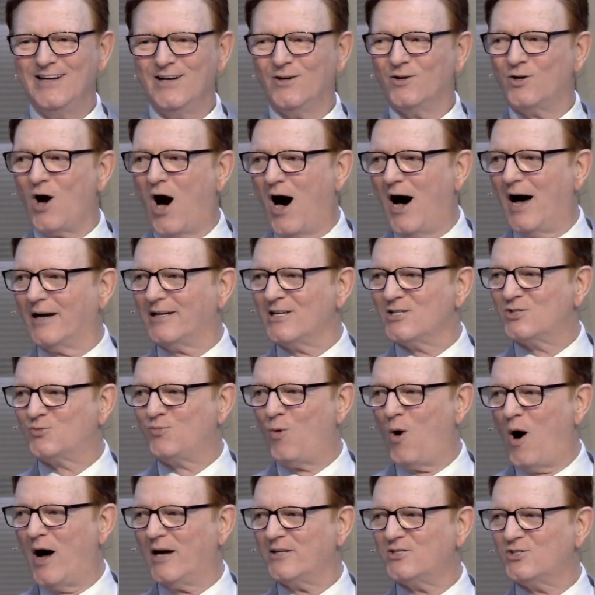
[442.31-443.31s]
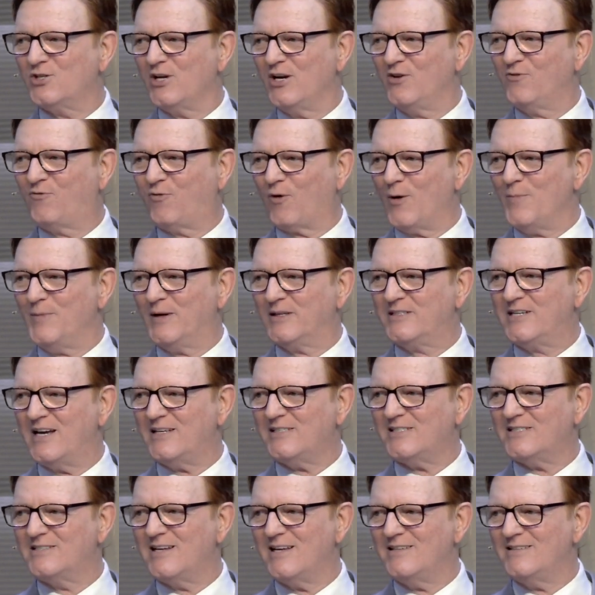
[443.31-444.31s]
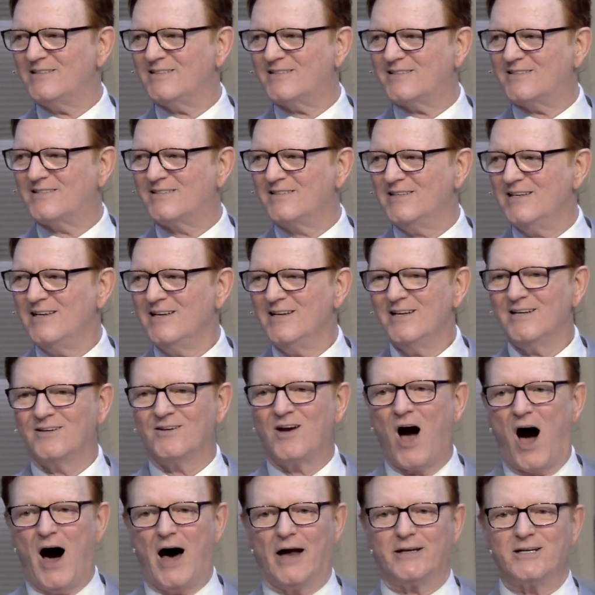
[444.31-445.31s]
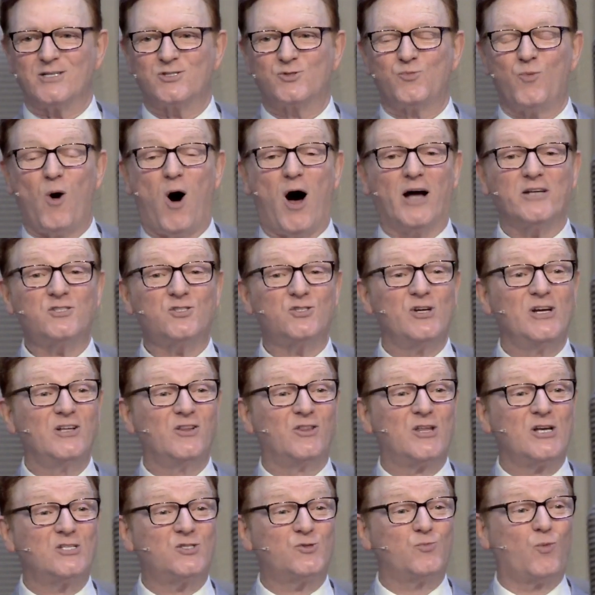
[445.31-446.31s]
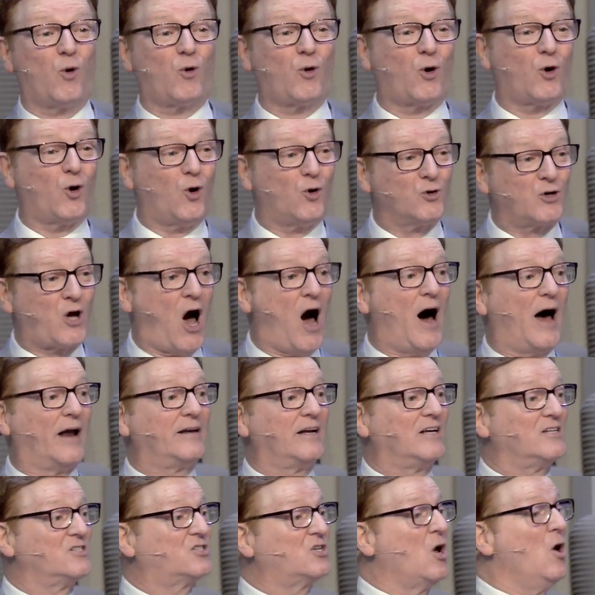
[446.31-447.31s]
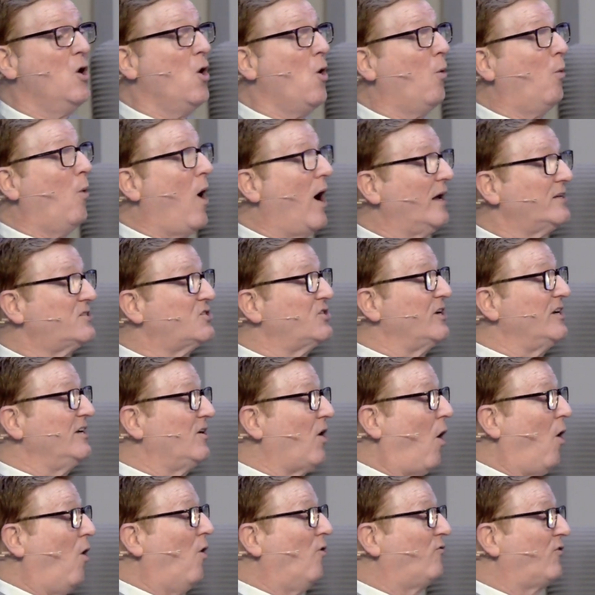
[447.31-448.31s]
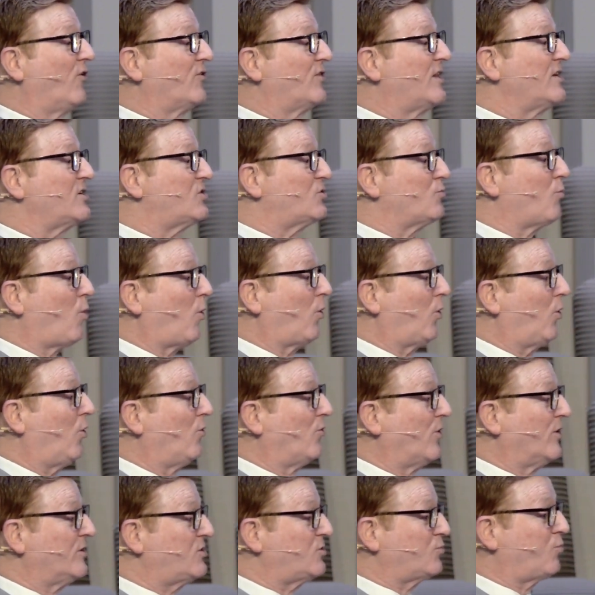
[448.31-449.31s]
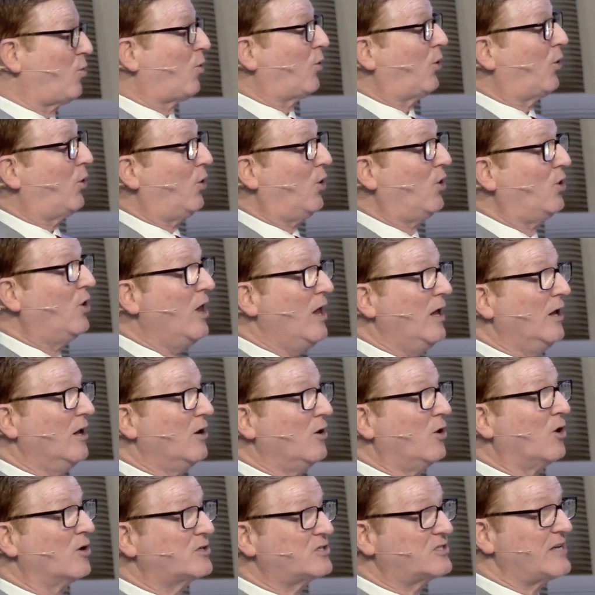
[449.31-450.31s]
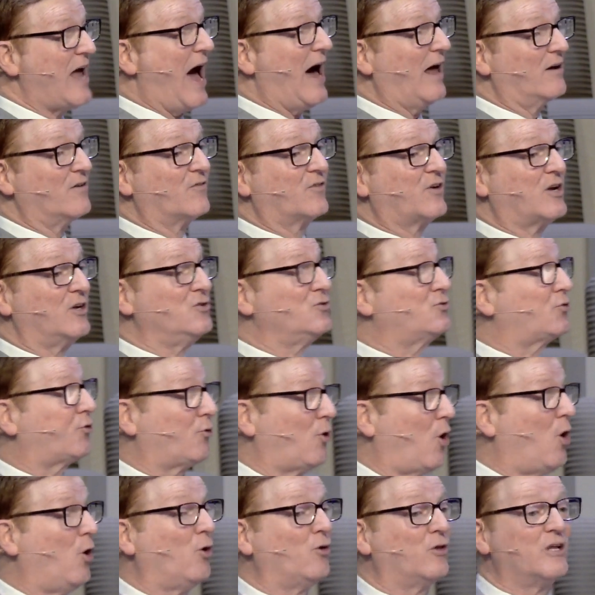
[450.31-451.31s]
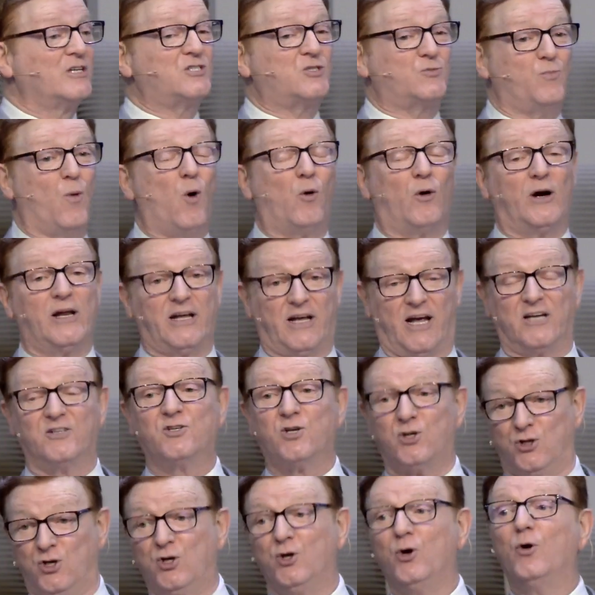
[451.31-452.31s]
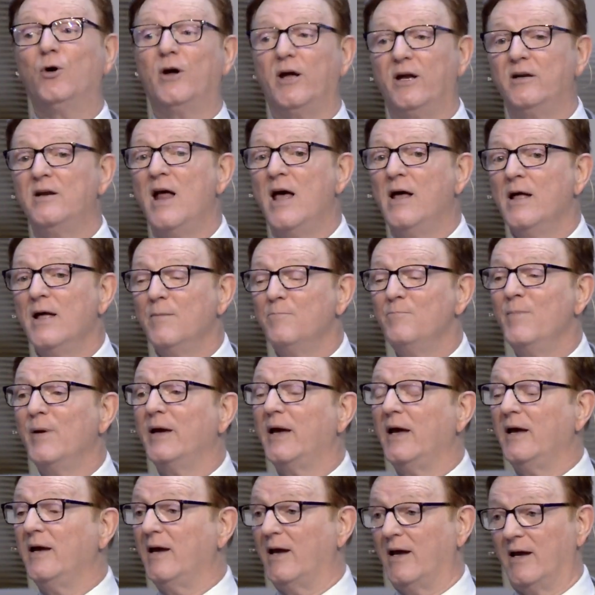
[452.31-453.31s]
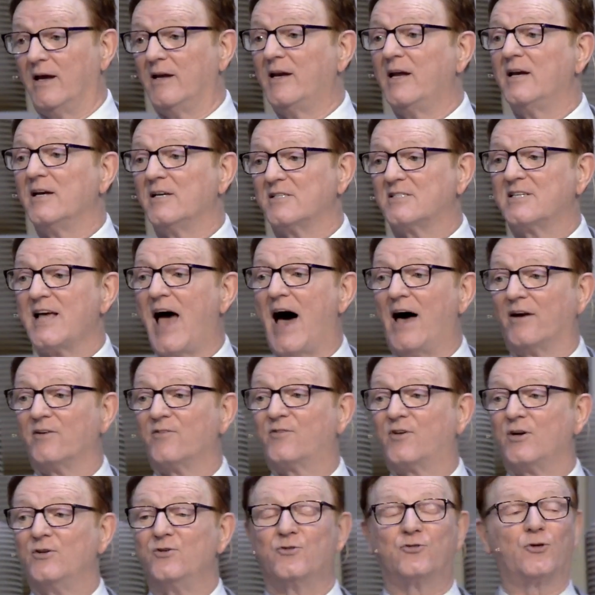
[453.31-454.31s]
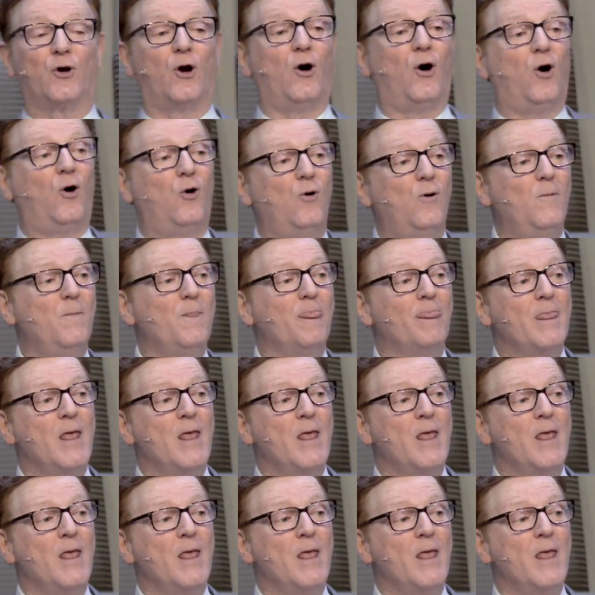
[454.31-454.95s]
God is watching from a distance. God is watching this world. God is watching over this world. This world looks out of control this morning, and to you and me, it is out of control.